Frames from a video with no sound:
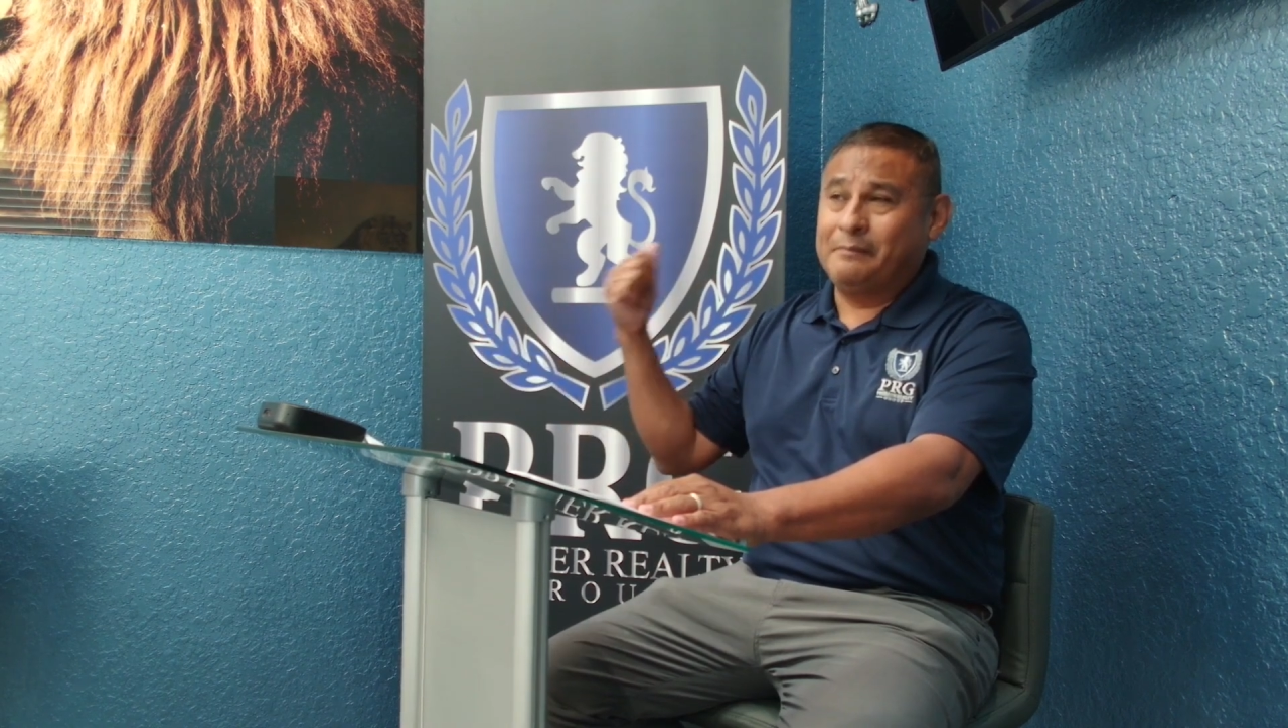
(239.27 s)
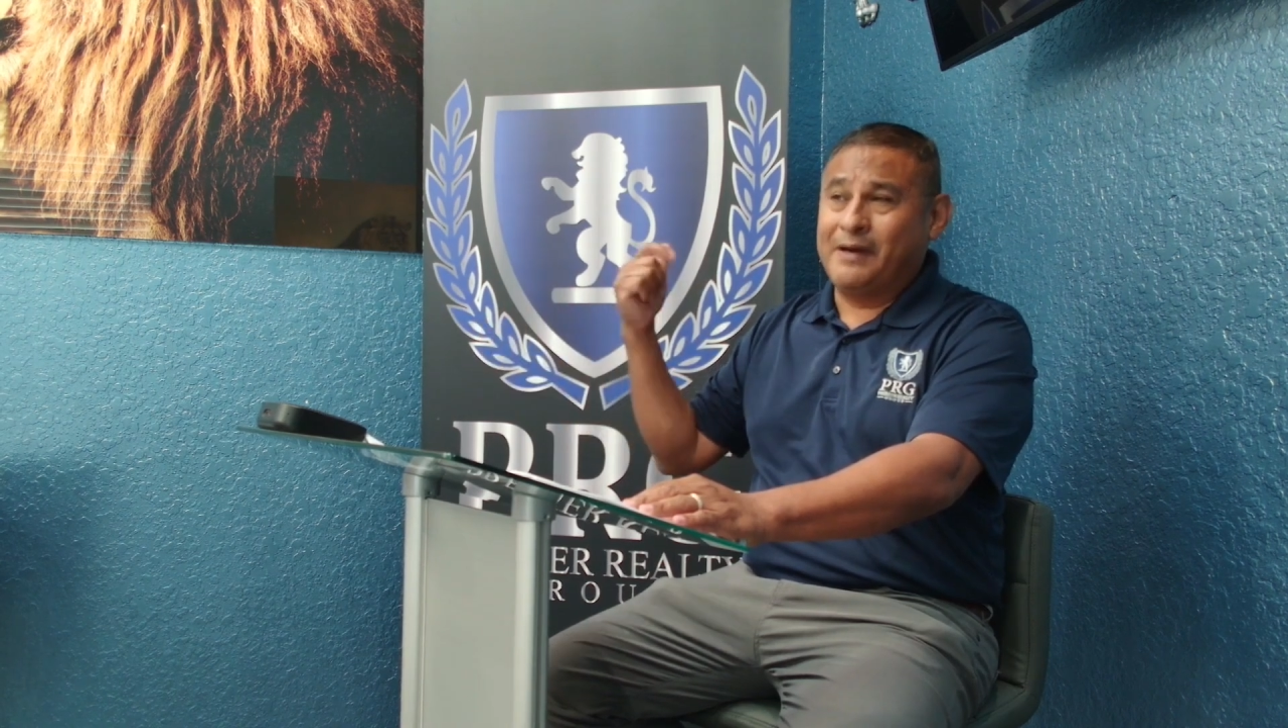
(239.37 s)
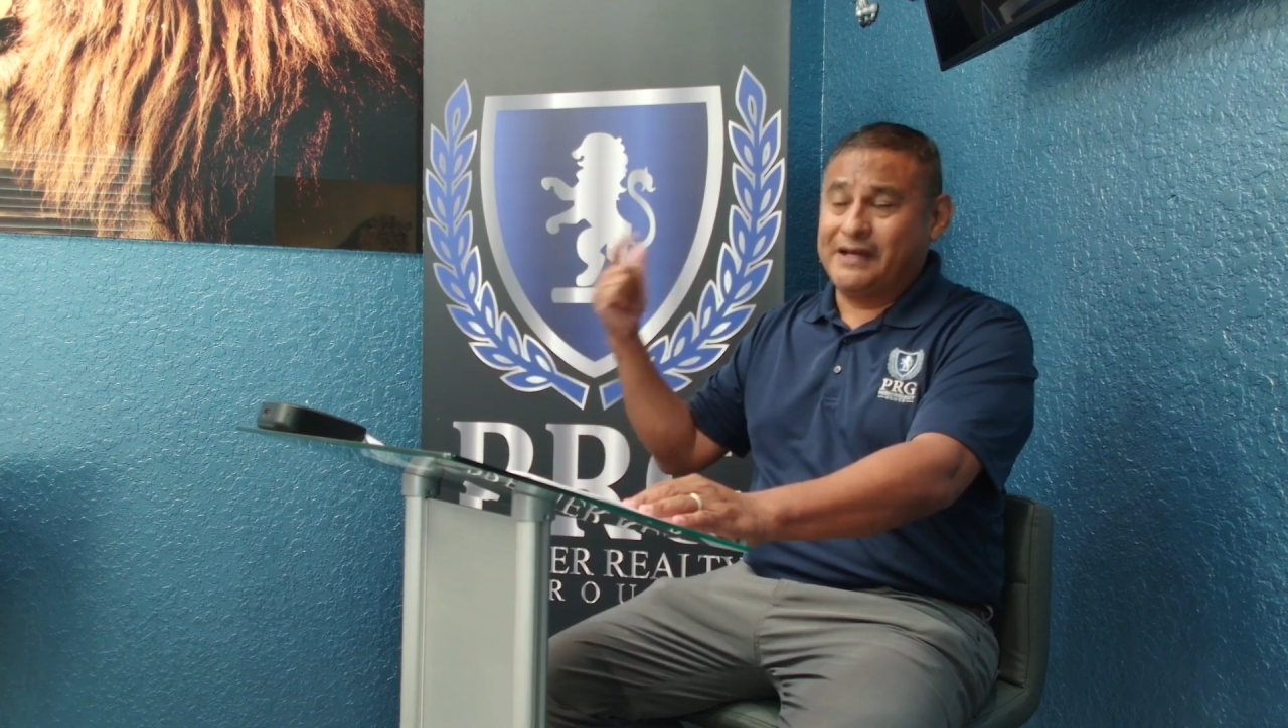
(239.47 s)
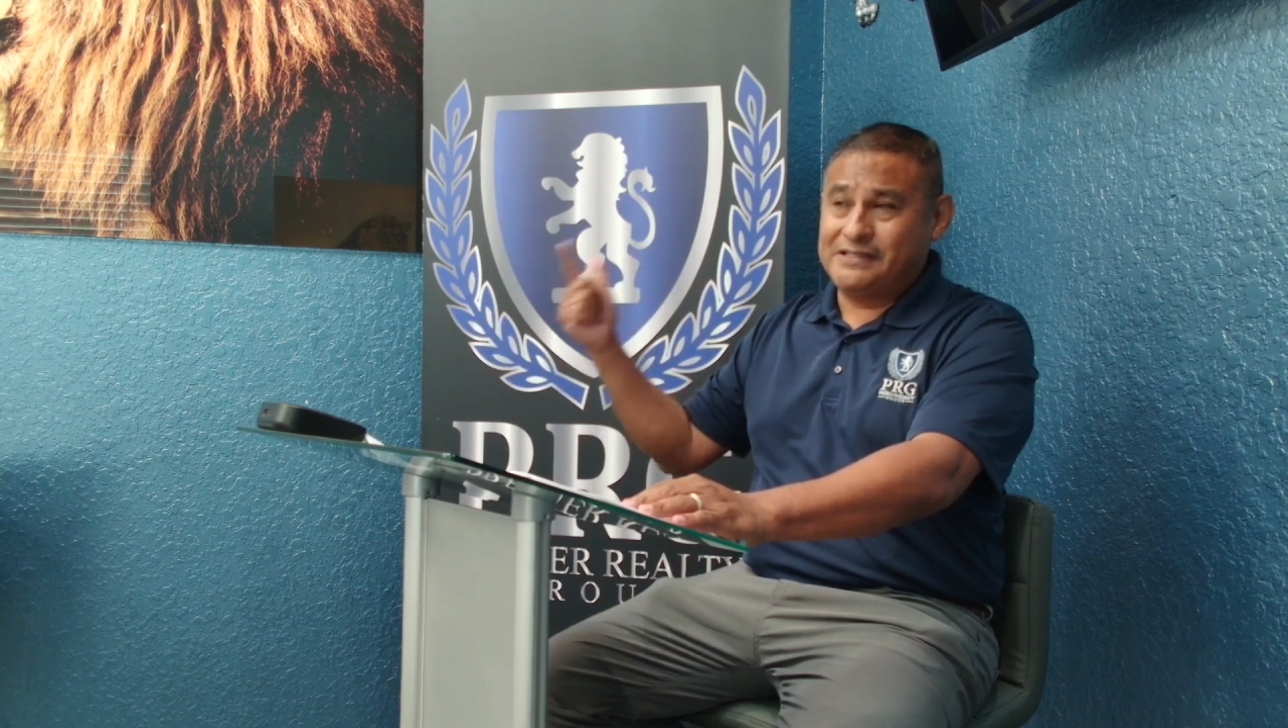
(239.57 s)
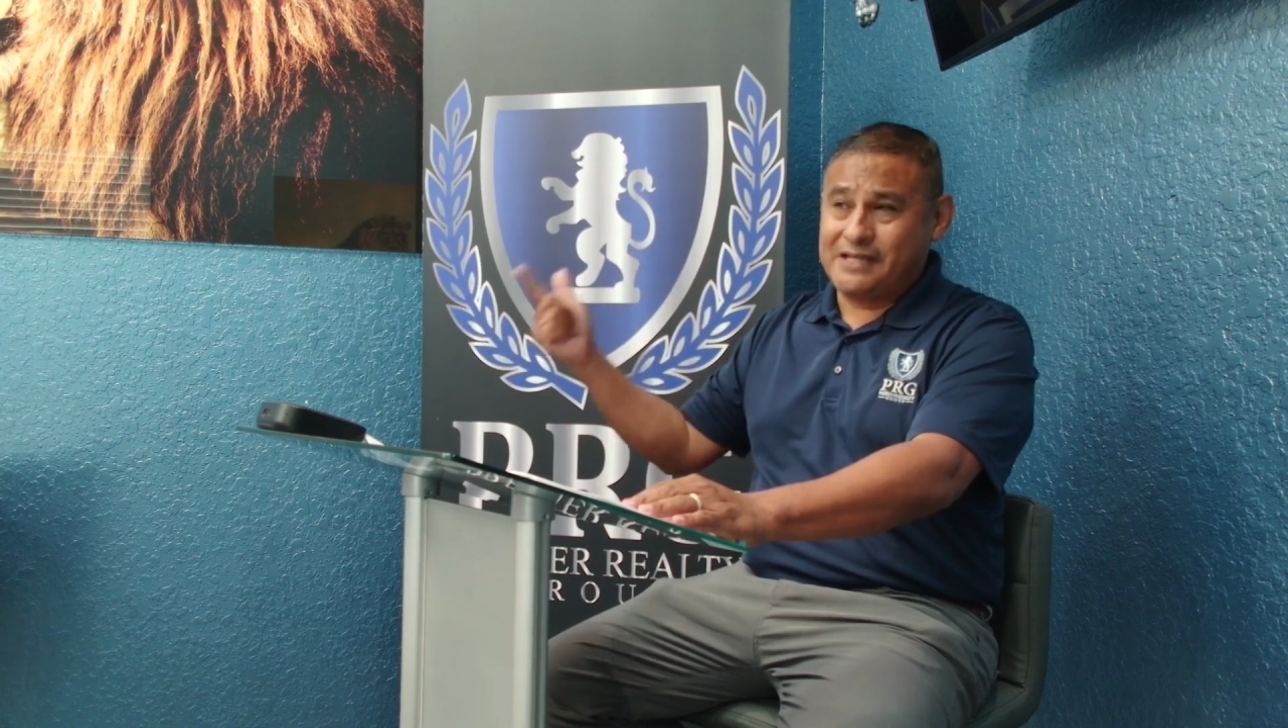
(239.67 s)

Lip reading: by